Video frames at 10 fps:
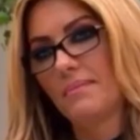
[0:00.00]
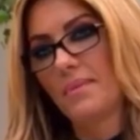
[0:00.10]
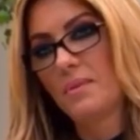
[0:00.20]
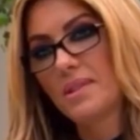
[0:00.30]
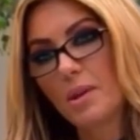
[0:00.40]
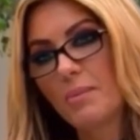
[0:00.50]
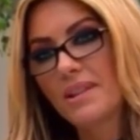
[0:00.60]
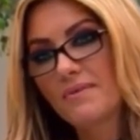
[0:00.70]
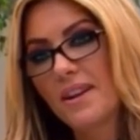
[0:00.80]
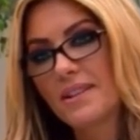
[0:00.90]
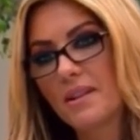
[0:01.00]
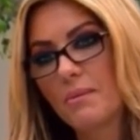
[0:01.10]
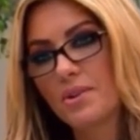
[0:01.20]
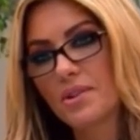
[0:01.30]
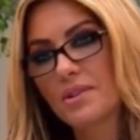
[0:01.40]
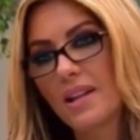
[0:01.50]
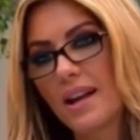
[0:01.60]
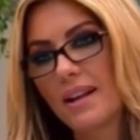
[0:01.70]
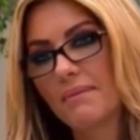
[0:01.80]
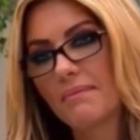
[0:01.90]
We're still best friends, or we're just like